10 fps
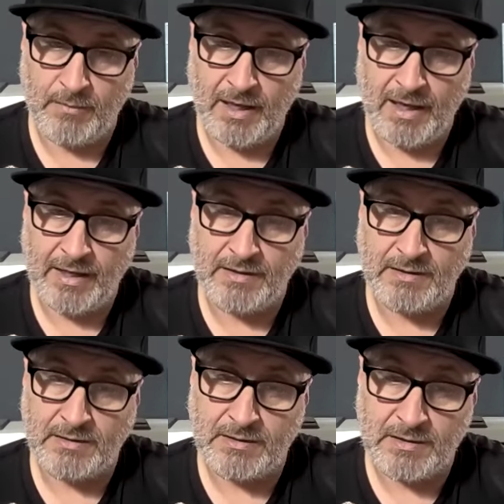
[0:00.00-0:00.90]
and
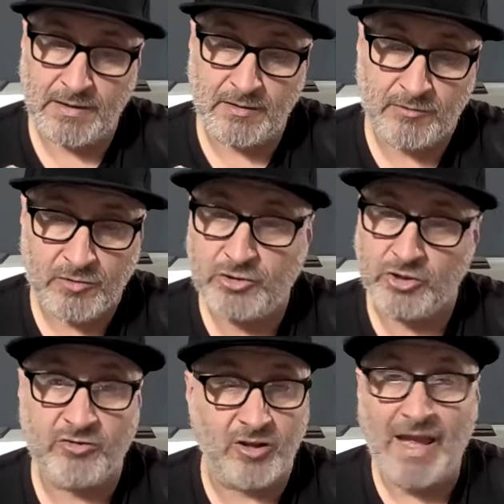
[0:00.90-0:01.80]

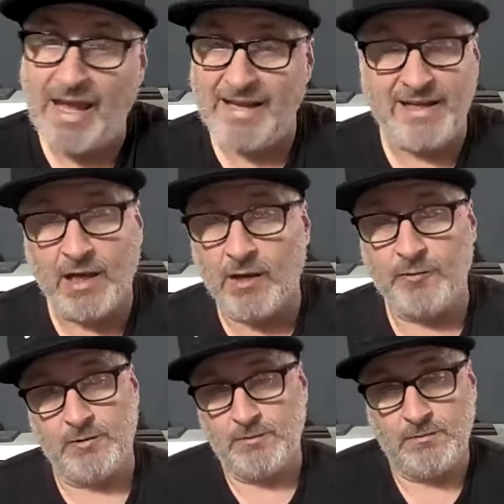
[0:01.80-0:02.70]
just like any
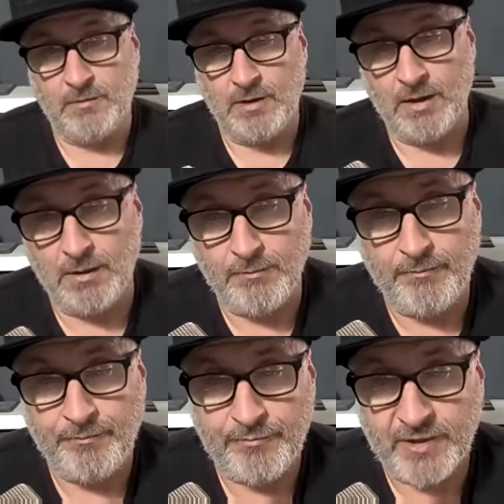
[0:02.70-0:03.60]
other
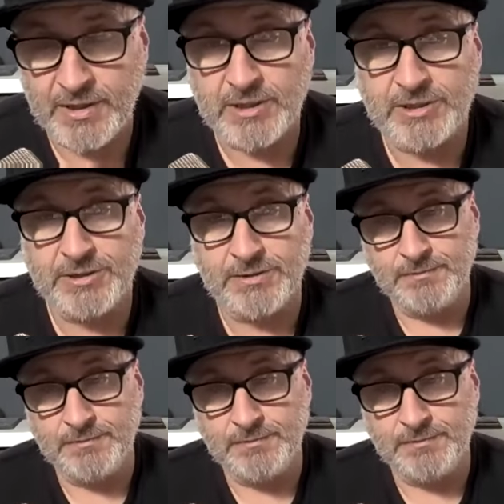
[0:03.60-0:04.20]
addiction.